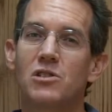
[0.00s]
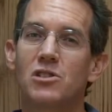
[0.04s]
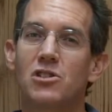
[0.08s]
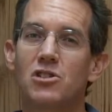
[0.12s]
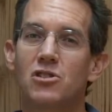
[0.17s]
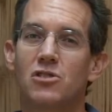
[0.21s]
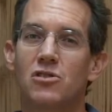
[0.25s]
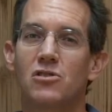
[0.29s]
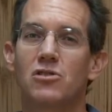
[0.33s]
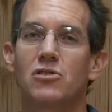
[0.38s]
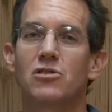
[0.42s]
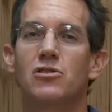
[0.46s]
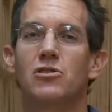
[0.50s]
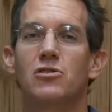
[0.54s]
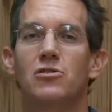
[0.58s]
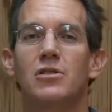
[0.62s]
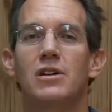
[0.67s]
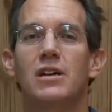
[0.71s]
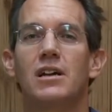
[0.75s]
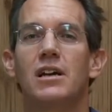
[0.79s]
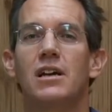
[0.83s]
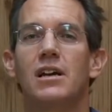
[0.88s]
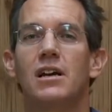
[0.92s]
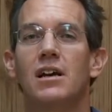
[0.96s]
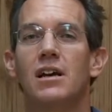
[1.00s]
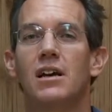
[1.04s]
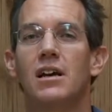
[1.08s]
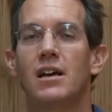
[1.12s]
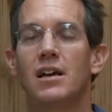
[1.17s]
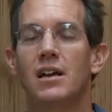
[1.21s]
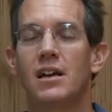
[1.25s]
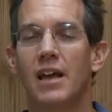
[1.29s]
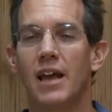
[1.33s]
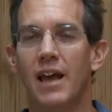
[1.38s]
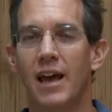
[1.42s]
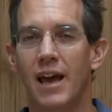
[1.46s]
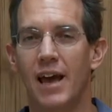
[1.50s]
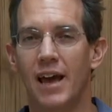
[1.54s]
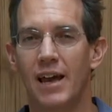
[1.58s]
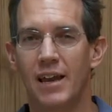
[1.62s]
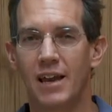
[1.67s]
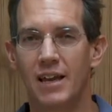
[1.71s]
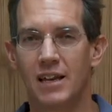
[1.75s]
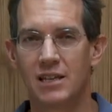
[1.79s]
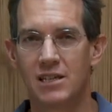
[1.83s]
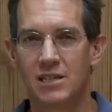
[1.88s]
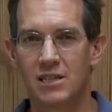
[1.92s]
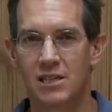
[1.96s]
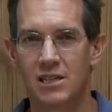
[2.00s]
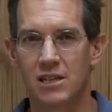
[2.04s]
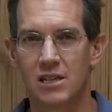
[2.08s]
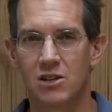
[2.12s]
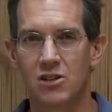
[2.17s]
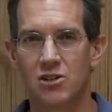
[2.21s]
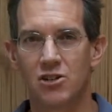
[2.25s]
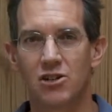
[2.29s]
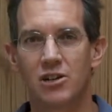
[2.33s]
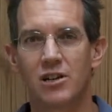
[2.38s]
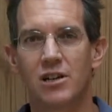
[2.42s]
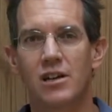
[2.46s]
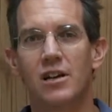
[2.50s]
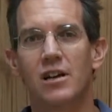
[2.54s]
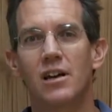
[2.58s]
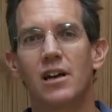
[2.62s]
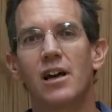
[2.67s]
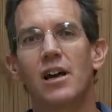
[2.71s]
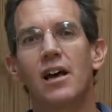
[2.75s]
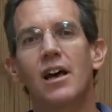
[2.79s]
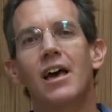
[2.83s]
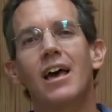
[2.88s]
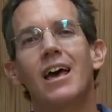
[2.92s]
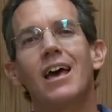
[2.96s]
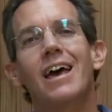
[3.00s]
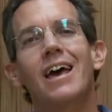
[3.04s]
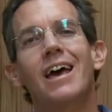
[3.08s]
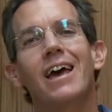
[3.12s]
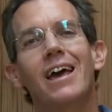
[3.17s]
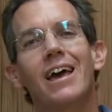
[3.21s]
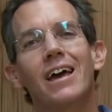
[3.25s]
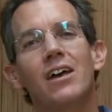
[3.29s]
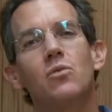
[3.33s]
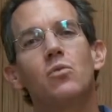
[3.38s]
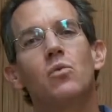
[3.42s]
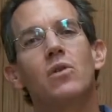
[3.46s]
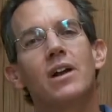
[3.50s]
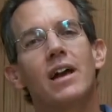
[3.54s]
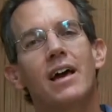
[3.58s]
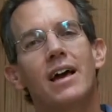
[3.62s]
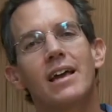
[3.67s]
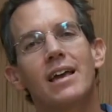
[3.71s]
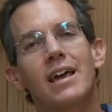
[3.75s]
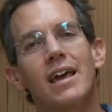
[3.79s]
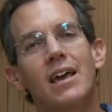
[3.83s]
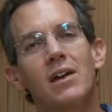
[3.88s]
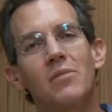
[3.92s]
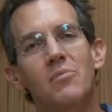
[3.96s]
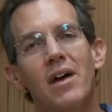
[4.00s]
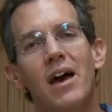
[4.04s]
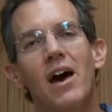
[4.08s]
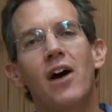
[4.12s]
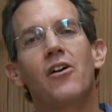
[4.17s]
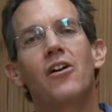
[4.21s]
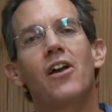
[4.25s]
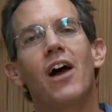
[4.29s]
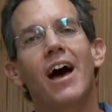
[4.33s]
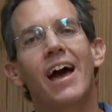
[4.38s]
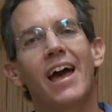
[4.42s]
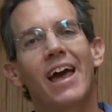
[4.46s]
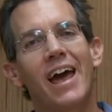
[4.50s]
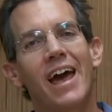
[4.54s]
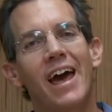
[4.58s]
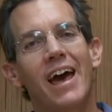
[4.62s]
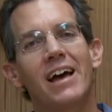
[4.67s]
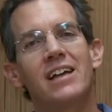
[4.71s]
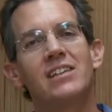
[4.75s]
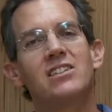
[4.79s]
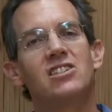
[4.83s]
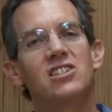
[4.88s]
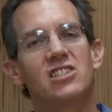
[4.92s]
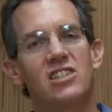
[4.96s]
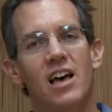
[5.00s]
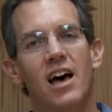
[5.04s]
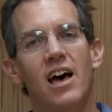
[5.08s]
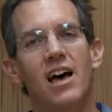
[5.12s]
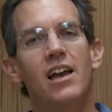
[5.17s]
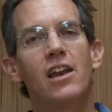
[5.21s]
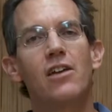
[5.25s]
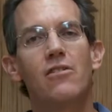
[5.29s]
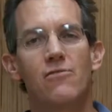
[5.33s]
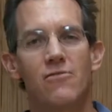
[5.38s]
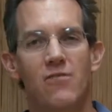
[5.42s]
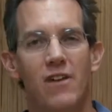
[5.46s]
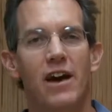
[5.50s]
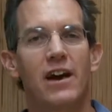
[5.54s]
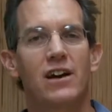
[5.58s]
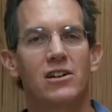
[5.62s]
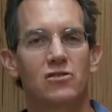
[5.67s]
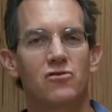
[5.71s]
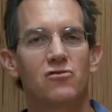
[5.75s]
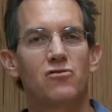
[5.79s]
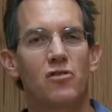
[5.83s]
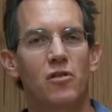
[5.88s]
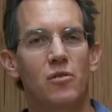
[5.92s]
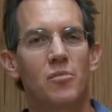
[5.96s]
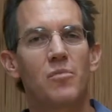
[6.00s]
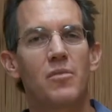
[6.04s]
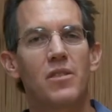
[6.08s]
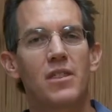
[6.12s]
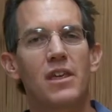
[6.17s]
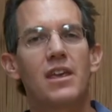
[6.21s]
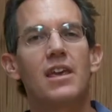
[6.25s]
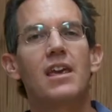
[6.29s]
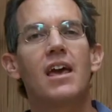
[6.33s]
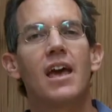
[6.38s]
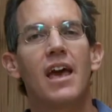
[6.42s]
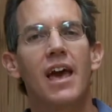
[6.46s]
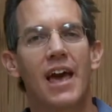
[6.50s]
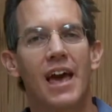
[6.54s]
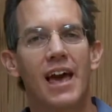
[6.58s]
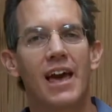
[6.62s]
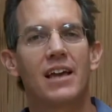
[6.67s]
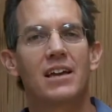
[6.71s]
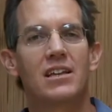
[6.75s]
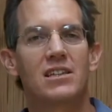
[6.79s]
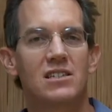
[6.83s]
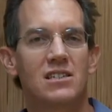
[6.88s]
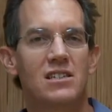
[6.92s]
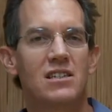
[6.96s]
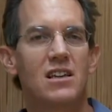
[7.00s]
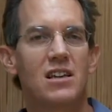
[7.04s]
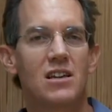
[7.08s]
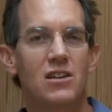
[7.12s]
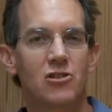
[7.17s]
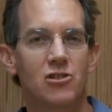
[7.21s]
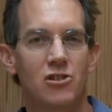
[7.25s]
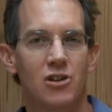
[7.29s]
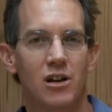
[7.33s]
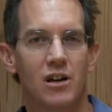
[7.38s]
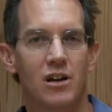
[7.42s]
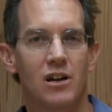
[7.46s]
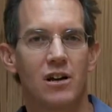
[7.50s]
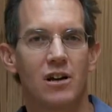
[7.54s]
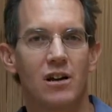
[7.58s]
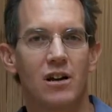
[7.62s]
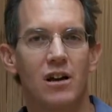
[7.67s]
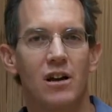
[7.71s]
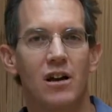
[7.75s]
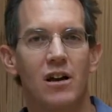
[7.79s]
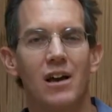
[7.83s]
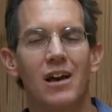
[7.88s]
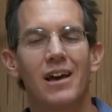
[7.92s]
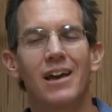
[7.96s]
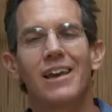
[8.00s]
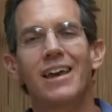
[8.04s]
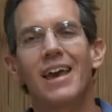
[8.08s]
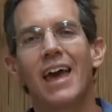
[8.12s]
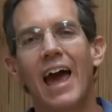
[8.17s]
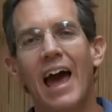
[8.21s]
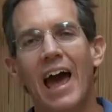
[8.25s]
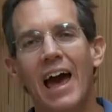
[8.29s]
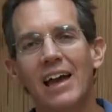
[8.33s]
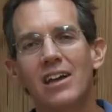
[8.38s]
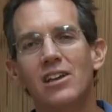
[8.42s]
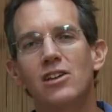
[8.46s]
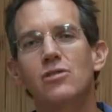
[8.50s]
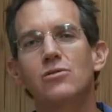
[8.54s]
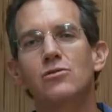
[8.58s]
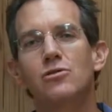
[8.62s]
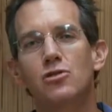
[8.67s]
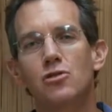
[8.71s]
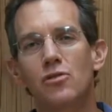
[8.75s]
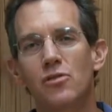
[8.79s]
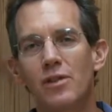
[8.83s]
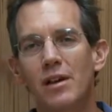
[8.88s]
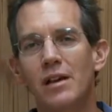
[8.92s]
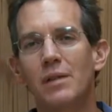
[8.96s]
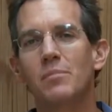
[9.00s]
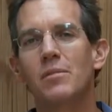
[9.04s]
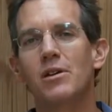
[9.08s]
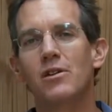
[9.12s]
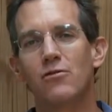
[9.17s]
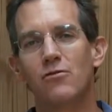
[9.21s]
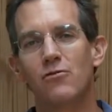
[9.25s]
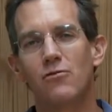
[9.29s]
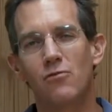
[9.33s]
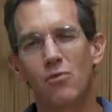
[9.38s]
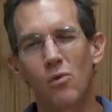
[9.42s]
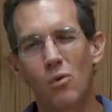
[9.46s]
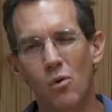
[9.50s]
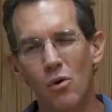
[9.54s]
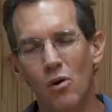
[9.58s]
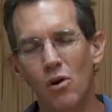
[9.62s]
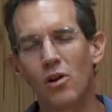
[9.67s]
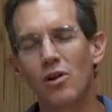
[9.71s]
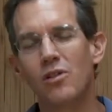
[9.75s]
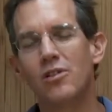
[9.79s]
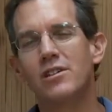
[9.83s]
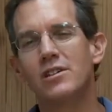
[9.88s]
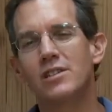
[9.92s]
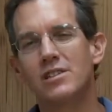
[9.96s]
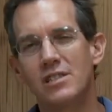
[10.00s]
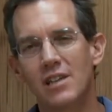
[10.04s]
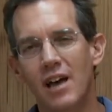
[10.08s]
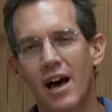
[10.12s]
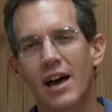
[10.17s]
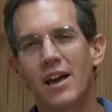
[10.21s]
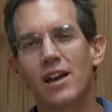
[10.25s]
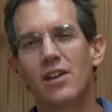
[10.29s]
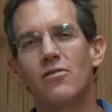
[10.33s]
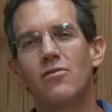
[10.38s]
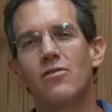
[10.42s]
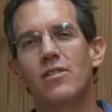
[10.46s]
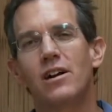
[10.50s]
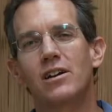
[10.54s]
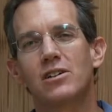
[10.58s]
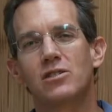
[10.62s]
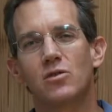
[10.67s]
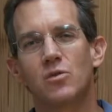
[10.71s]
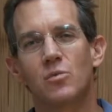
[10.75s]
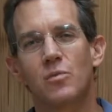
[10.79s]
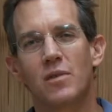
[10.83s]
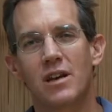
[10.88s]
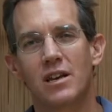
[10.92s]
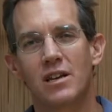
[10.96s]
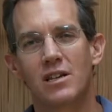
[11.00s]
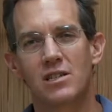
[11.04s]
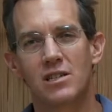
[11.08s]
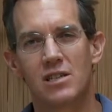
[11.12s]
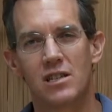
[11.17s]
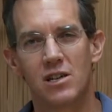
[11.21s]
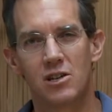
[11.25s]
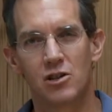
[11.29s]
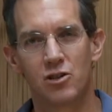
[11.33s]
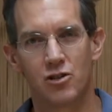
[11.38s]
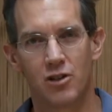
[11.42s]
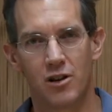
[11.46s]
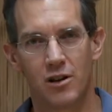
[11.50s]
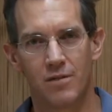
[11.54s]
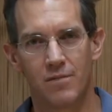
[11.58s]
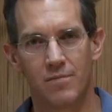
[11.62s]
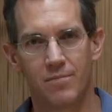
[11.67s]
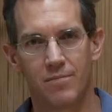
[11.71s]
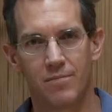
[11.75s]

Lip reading: a surgery and had anesthesia, and when I came out, I had side effects from the anesthesia. Can you treat me for the side effects from anesthesia?